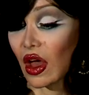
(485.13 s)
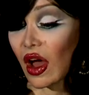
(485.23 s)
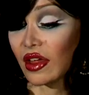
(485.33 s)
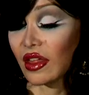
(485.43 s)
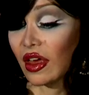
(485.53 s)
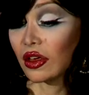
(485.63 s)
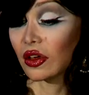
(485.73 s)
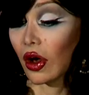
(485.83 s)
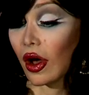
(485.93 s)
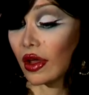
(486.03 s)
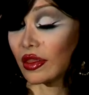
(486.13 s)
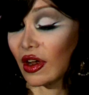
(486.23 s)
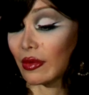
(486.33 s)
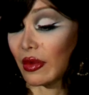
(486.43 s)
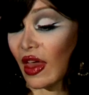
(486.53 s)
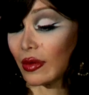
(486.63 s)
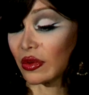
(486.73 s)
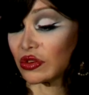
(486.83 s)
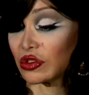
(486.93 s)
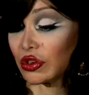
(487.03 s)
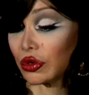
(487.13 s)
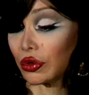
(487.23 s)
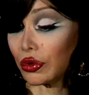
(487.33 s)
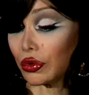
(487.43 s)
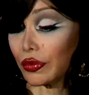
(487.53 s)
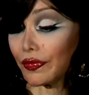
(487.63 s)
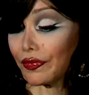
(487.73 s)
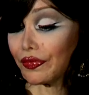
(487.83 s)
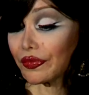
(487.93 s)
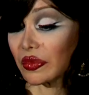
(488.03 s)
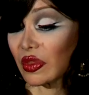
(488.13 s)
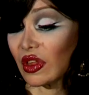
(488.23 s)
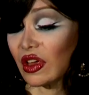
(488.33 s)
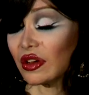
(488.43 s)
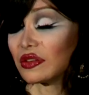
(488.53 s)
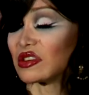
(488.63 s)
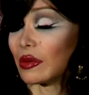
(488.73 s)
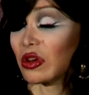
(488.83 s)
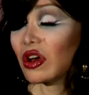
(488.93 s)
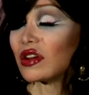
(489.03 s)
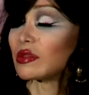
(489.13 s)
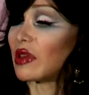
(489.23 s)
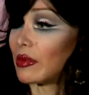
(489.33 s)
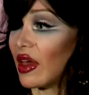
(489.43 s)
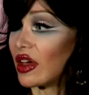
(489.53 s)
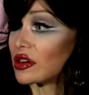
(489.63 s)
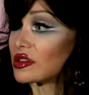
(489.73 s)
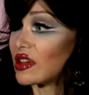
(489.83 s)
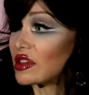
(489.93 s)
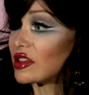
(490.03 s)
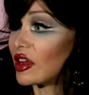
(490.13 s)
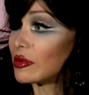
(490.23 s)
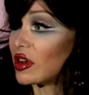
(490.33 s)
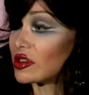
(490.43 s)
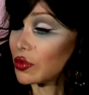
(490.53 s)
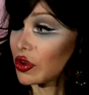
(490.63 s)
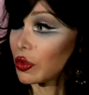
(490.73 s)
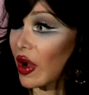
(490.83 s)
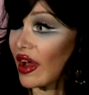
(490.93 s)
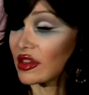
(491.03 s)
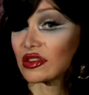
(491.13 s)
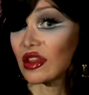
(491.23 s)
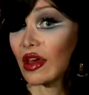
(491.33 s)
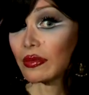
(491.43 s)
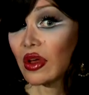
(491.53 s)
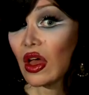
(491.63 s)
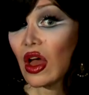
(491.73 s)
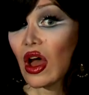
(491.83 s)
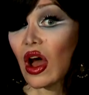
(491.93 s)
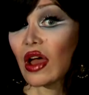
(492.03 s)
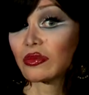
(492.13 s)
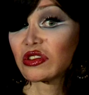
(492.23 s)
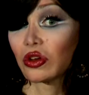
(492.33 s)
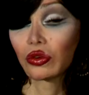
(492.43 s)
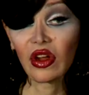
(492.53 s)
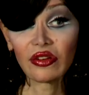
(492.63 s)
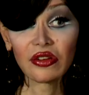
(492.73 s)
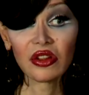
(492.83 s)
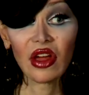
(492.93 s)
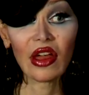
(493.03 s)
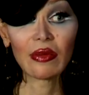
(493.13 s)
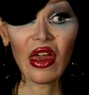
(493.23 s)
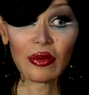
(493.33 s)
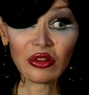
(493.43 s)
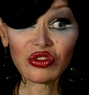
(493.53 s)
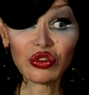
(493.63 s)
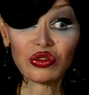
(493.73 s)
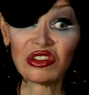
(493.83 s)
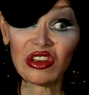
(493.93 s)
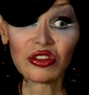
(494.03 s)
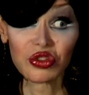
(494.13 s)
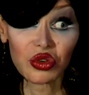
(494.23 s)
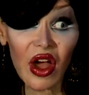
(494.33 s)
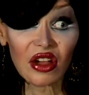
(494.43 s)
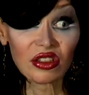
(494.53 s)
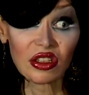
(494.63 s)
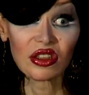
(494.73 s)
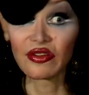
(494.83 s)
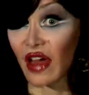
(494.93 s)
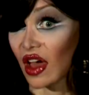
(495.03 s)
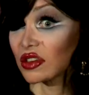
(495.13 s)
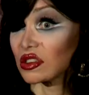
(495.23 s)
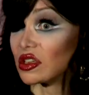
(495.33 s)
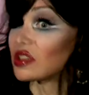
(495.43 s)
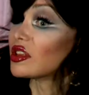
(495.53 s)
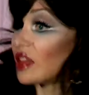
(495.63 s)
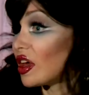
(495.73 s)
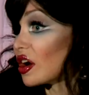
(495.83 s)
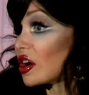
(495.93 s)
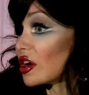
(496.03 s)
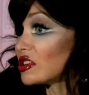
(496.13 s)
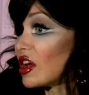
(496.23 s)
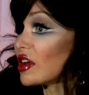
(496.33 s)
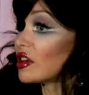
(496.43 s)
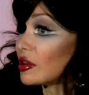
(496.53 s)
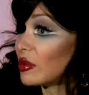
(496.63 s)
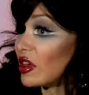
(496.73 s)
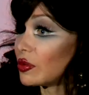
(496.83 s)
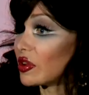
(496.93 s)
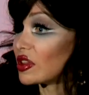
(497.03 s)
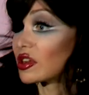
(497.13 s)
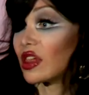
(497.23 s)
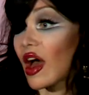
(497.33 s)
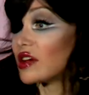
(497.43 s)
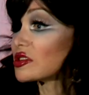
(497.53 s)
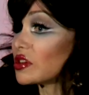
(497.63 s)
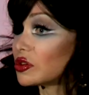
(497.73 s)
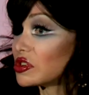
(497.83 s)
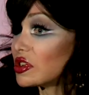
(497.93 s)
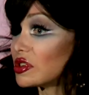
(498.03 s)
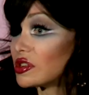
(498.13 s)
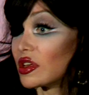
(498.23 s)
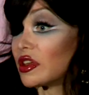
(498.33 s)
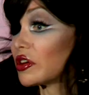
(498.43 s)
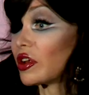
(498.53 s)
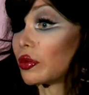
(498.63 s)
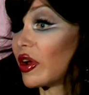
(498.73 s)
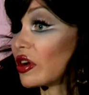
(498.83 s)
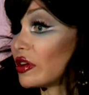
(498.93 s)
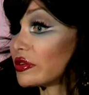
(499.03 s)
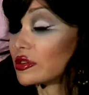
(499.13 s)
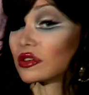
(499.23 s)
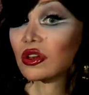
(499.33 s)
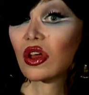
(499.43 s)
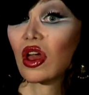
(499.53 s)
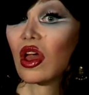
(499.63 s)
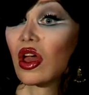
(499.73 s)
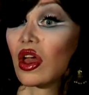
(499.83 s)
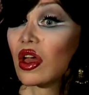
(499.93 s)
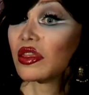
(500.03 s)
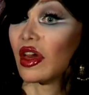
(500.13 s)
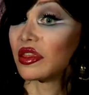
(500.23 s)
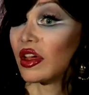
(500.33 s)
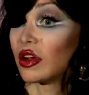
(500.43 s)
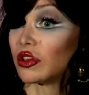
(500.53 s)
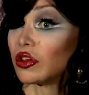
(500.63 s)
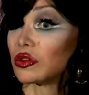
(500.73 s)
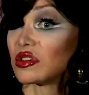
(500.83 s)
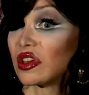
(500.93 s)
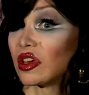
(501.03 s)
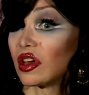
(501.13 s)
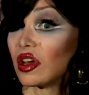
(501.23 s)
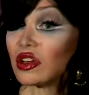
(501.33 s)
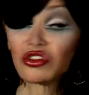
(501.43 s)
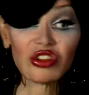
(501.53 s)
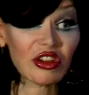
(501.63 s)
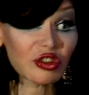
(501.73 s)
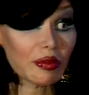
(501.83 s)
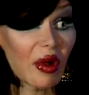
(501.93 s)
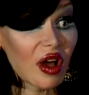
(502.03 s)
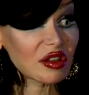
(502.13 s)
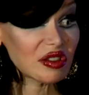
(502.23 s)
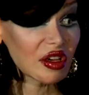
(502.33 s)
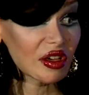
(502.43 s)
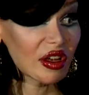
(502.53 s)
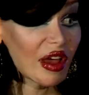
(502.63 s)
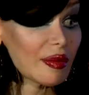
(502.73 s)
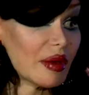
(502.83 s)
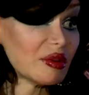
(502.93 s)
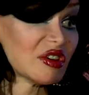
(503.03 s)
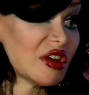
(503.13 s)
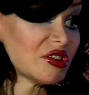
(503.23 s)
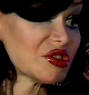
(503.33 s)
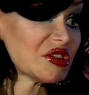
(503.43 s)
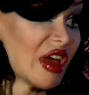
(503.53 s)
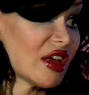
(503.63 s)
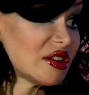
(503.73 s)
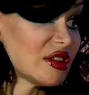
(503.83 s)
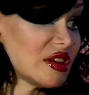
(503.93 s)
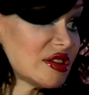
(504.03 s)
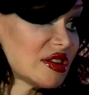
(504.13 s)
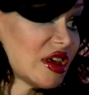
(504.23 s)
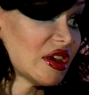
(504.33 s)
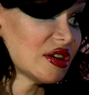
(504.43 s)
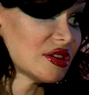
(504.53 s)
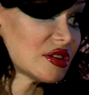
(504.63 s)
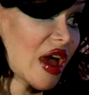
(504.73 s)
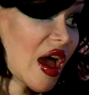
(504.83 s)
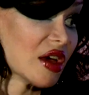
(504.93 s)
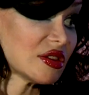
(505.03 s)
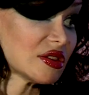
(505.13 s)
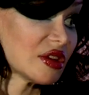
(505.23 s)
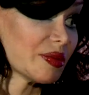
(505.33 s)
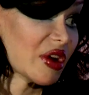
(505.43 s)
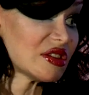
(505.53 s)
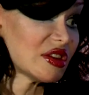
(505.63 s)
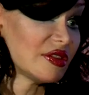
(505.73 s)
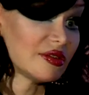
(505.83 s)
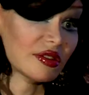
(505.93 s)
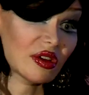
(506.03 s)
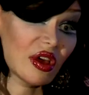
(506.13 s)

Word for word: I thank God that I'm able to, you know, if someone calls me a man or says that I'm not as worthwhile as them, I'm so grateful that I'm able to deconstruct the fact that they are attacking me with class notions that they're not aware of, that they're using uh, gender politic, and I'm able to understand these things as oppressive.